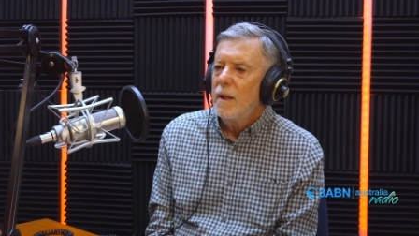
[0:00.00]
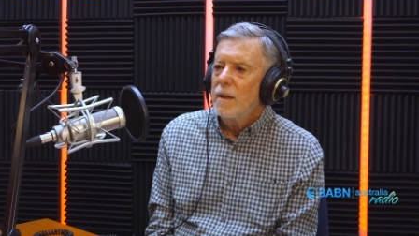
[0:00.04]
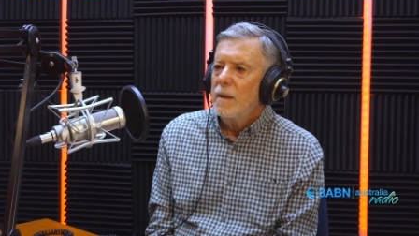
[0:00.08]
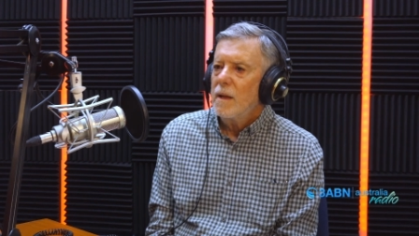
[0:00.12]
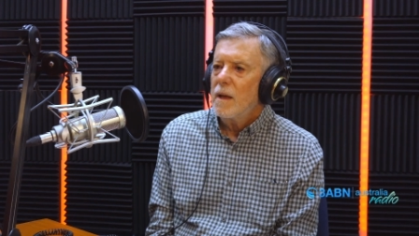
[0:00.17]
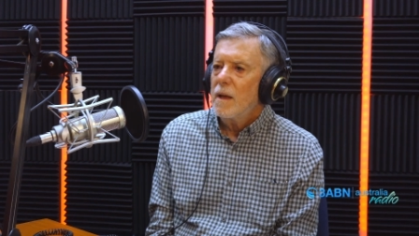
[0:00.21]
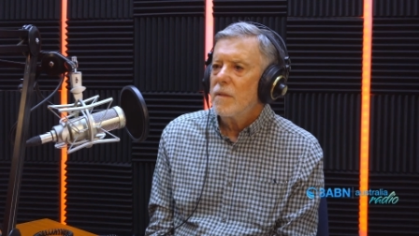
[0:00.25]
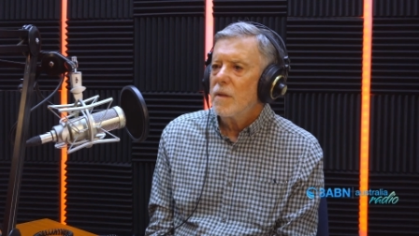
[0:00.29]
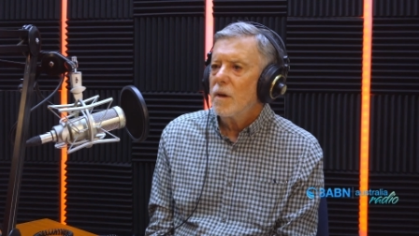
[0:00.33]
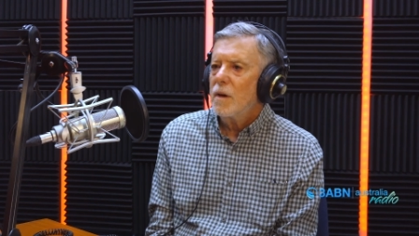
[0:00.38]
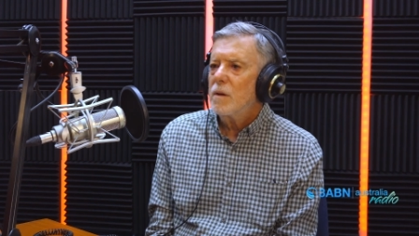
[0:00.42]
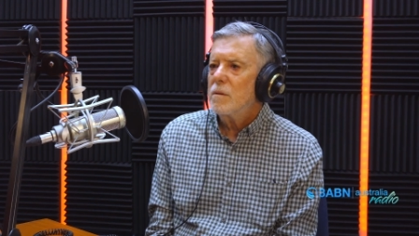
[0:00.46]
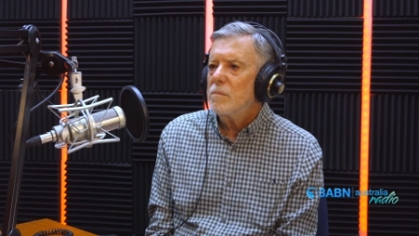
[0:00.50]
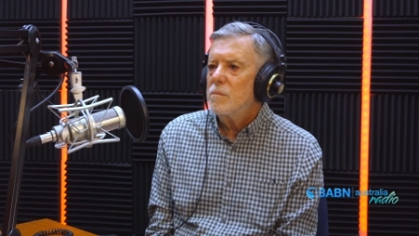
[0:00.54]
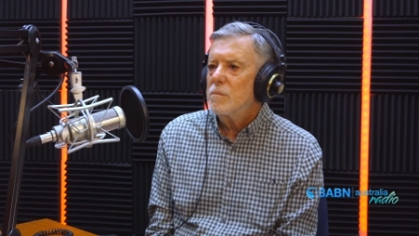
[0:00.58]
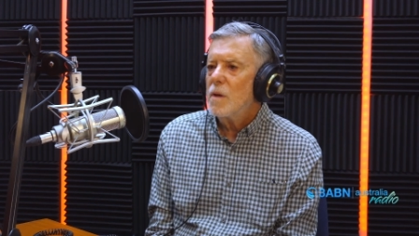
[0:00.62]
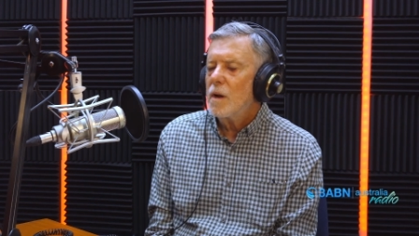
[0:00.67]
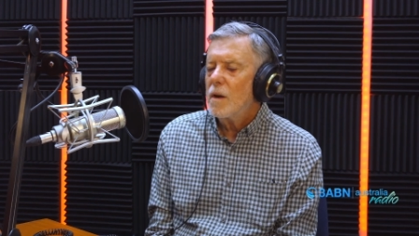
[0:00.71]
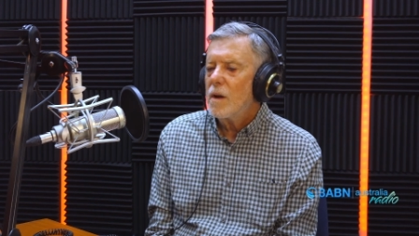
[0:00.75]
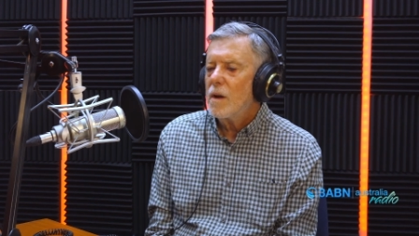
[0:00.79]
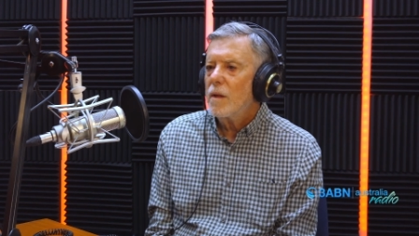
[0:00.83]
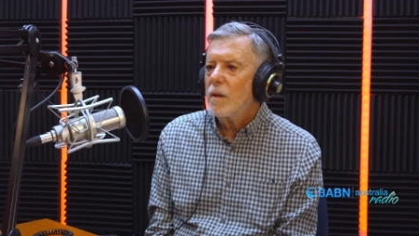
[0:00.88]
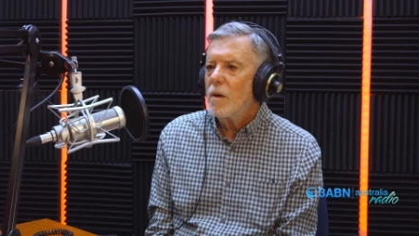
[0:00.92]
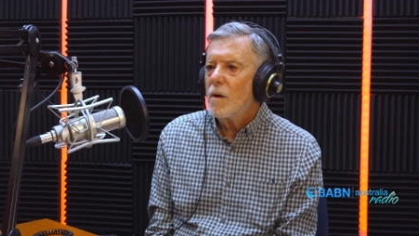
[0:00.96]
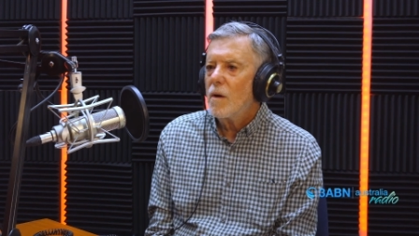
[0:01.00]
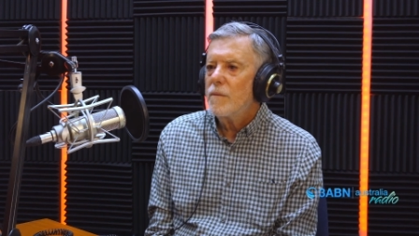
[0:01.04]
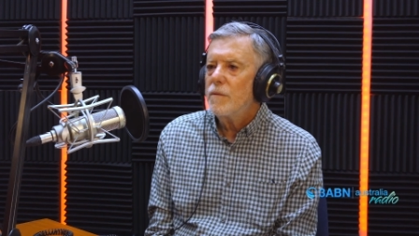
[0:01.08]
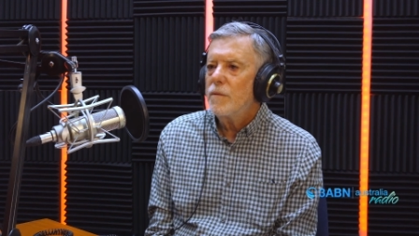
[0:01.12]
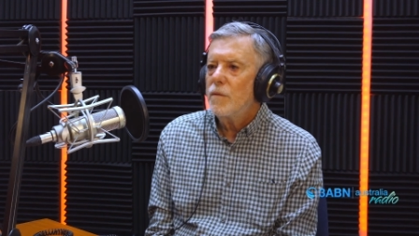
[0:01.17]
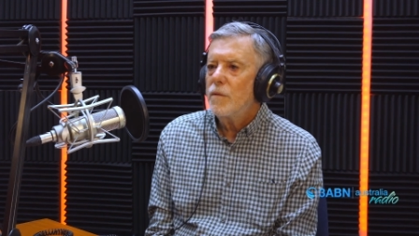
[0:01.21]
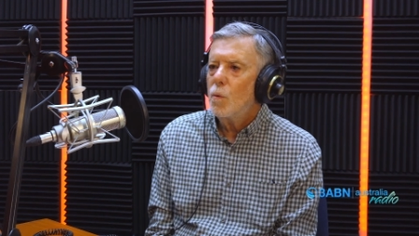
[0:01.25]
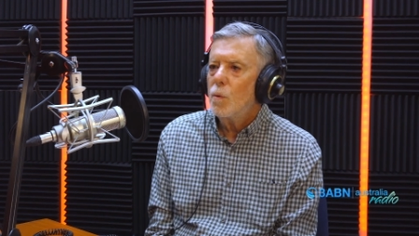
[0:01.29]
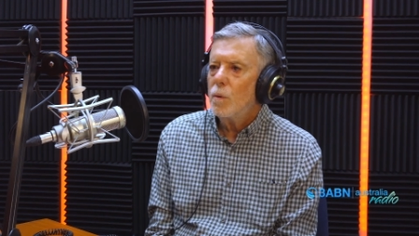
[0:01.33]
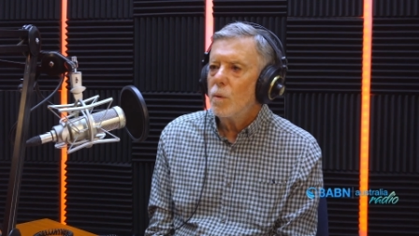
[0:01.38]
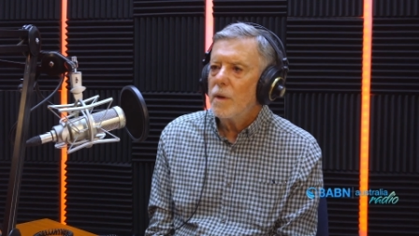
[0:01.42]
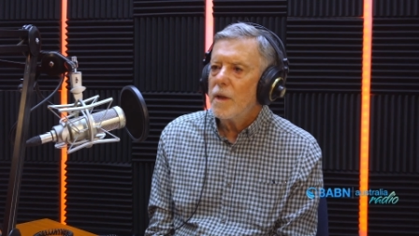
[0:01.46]
They, you know, got
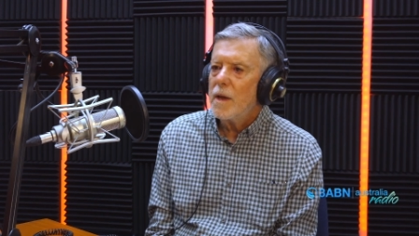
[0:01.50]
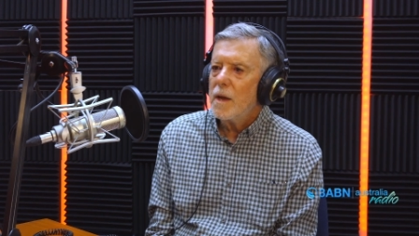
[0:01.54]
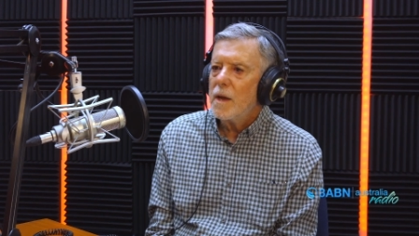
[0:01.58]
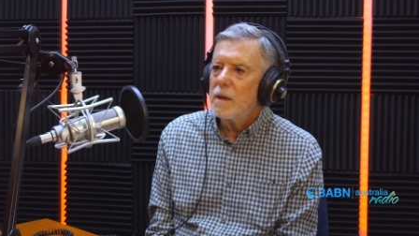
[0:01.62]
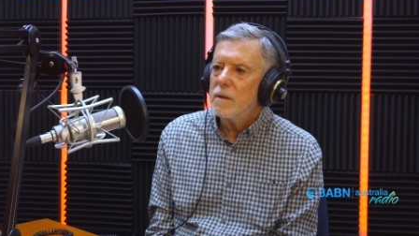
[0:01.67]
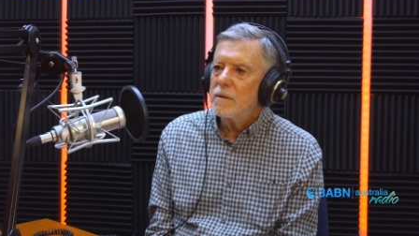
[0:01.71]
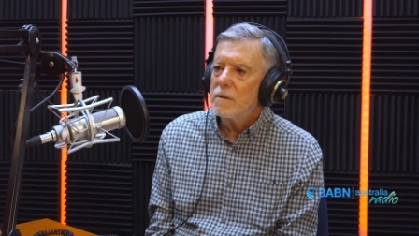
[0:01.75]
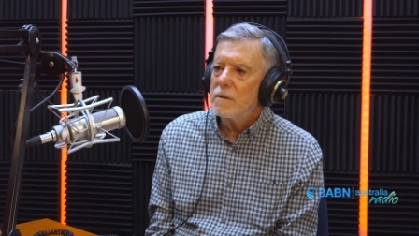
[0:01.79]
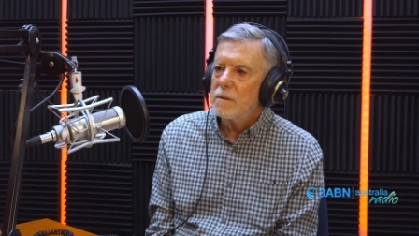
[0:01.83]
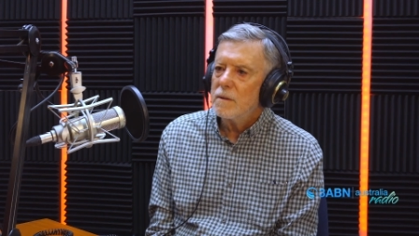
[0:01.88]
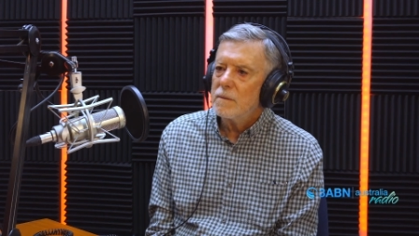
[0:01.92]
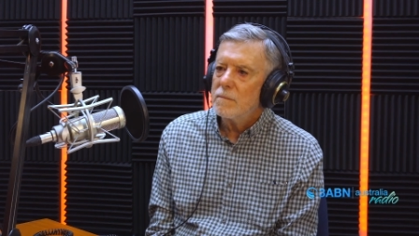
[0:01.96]
4 legs